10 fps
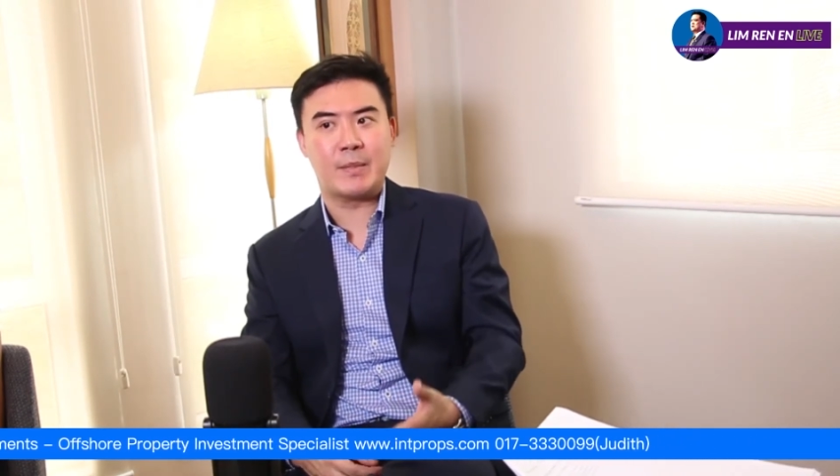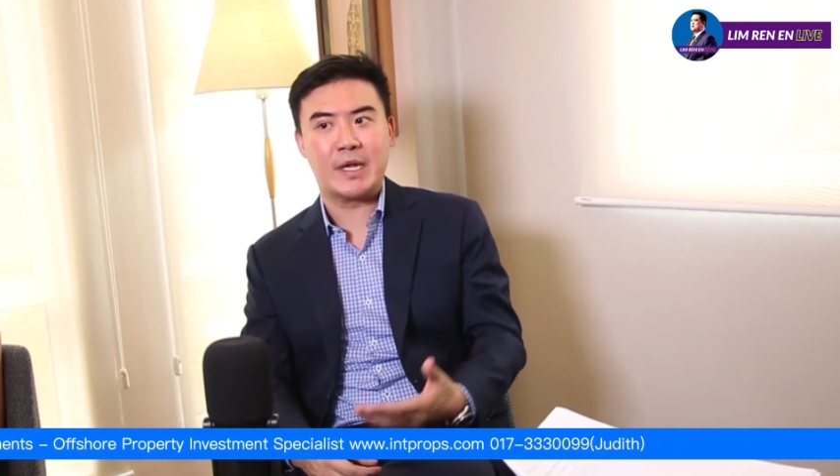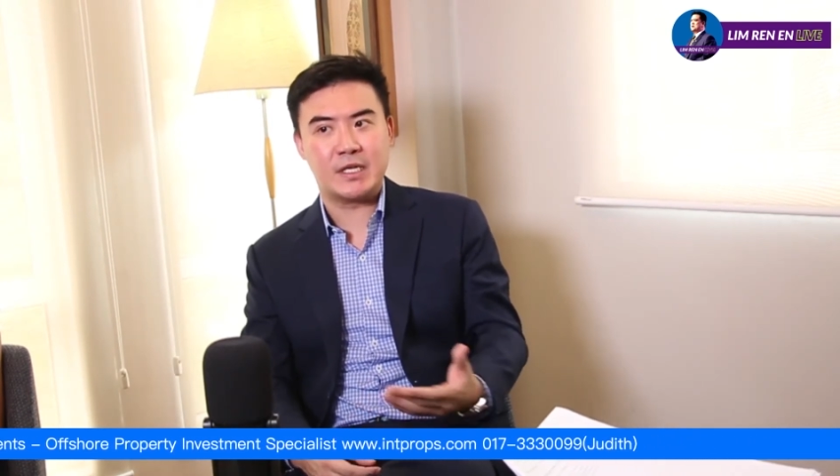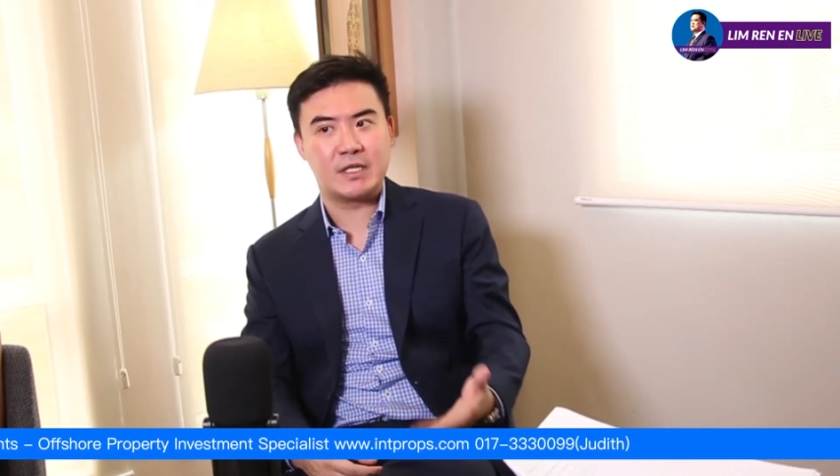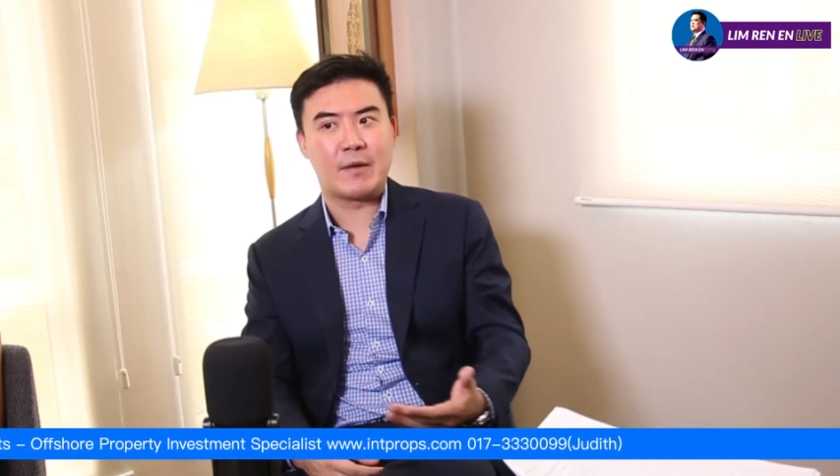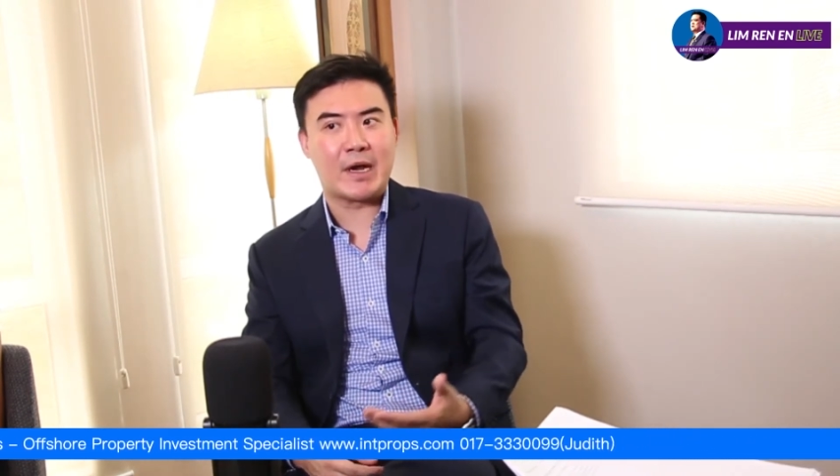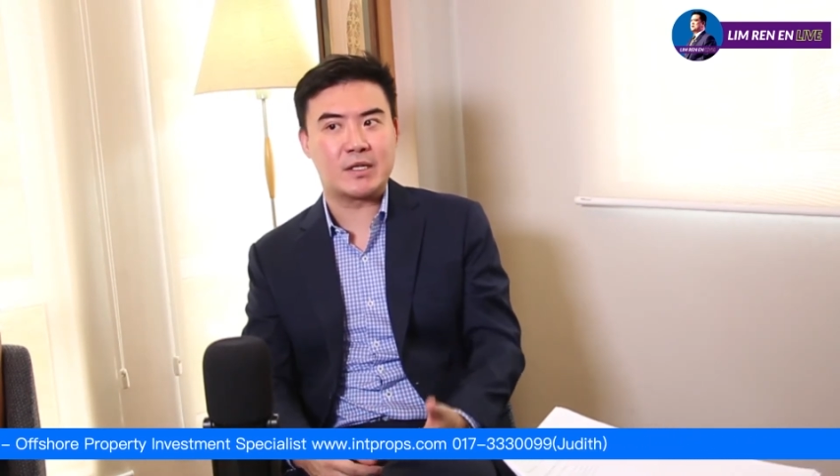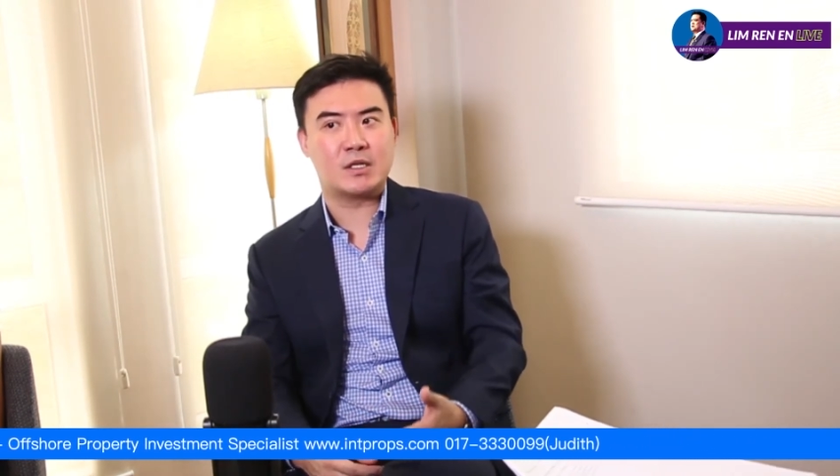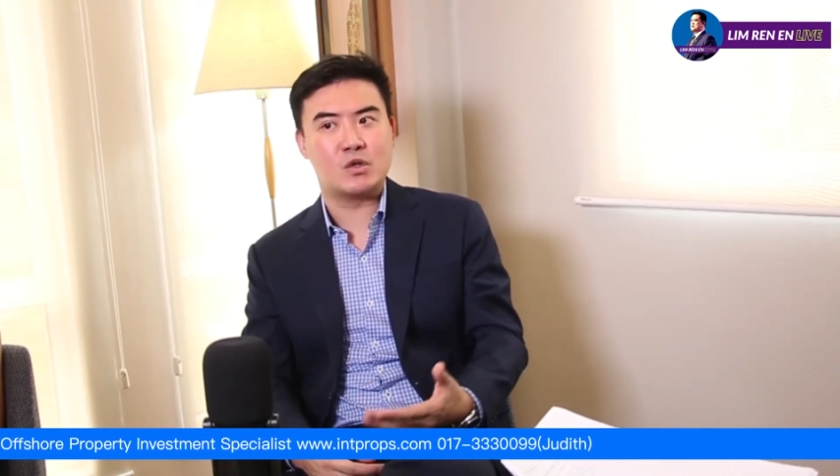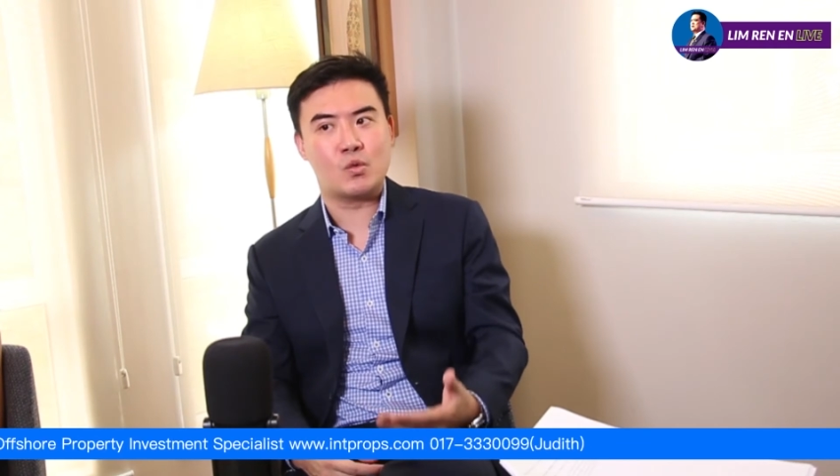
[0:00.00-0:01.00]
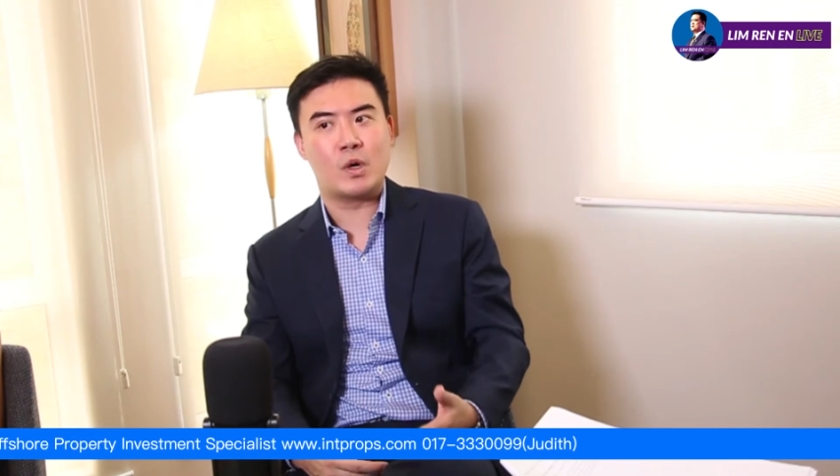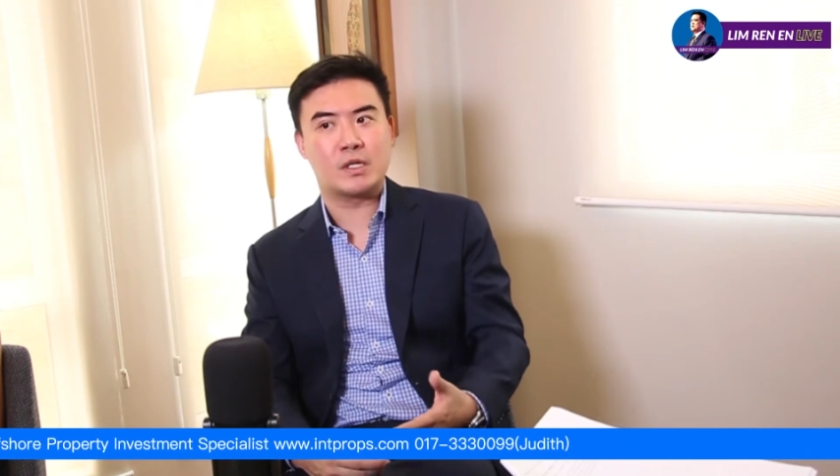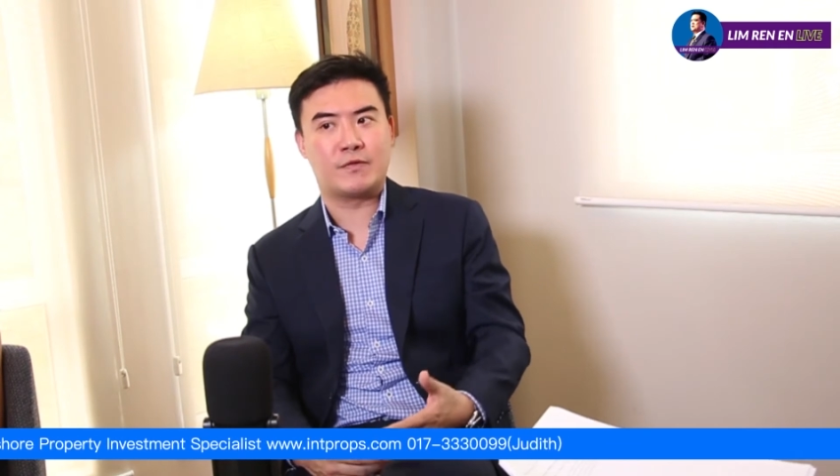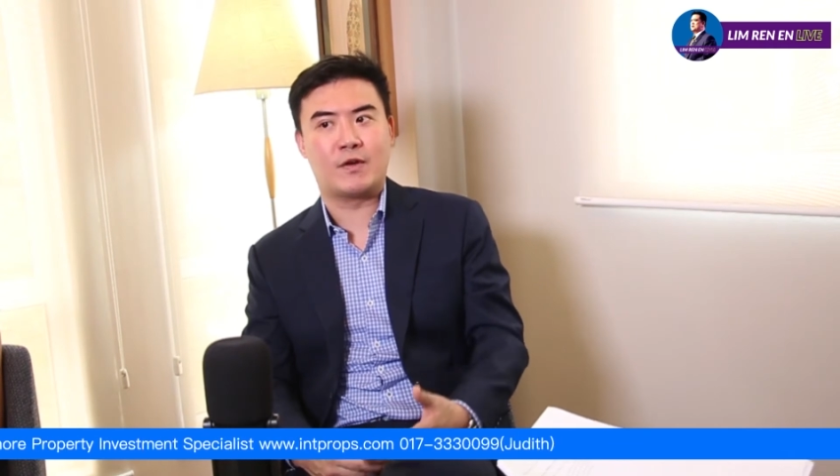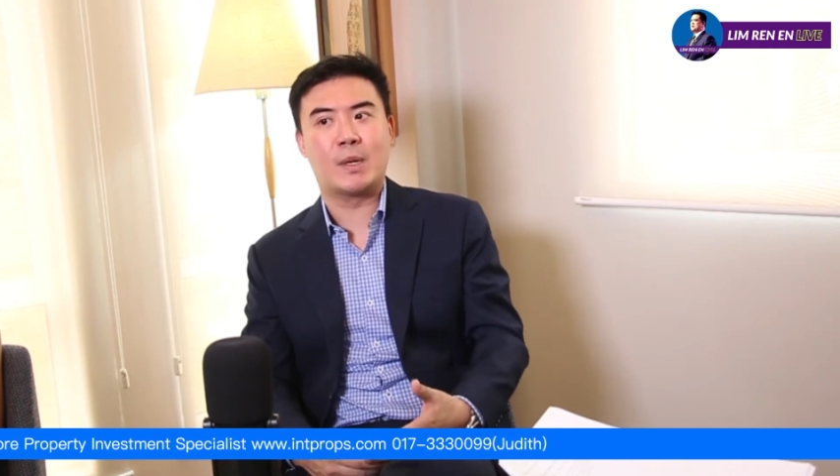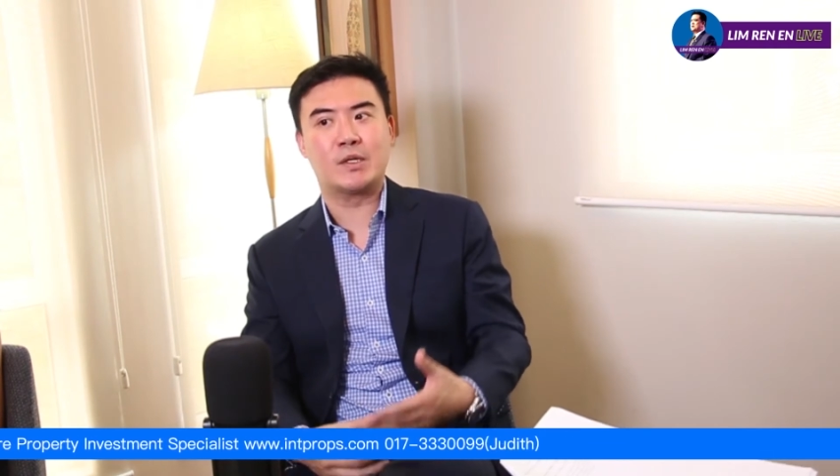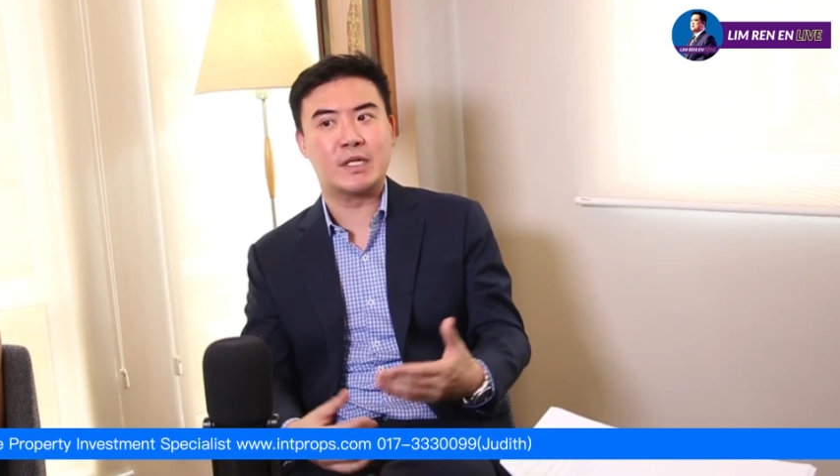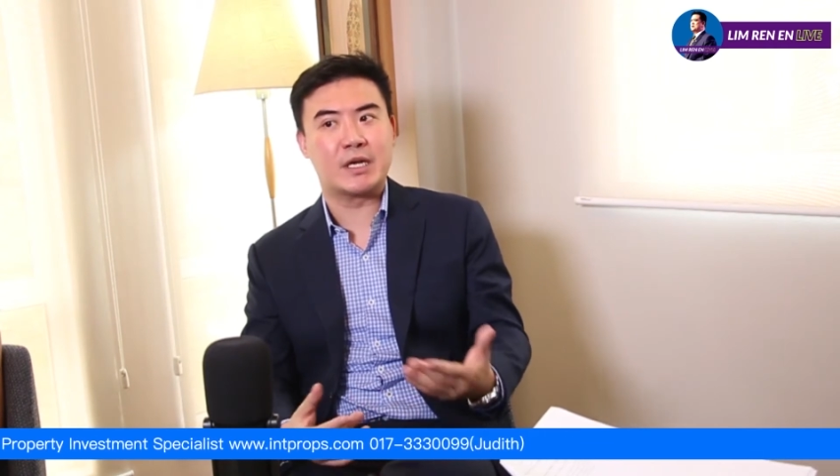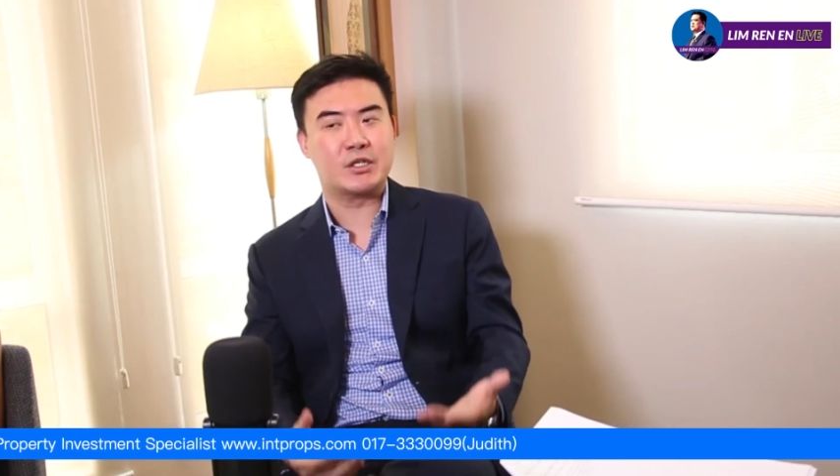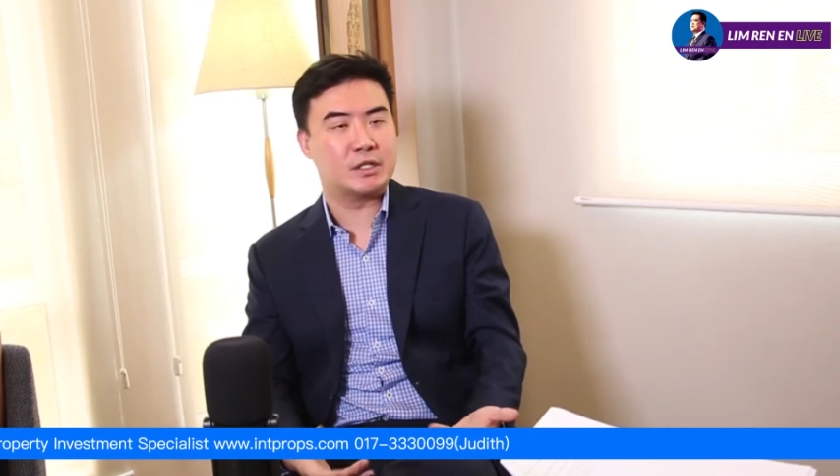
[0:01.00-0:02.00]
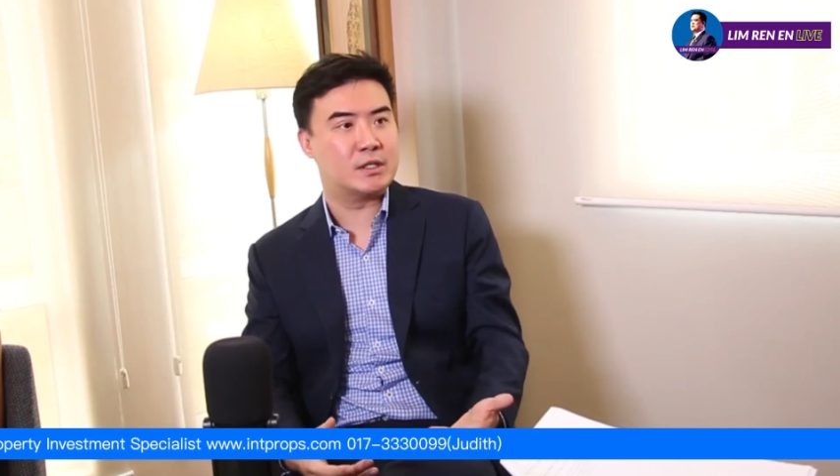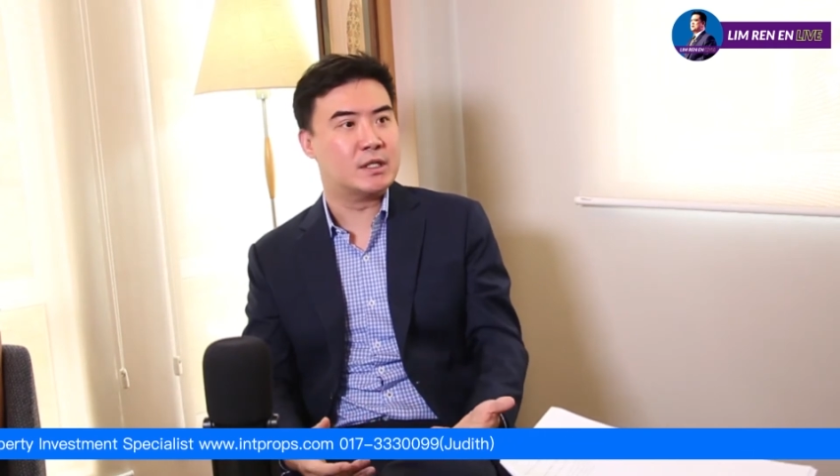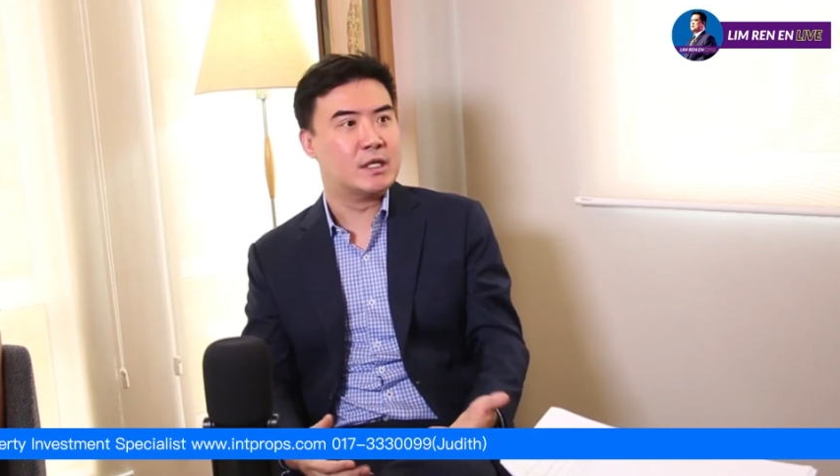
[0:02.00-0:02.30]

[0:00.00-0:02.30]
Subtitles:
managing director who works for multinational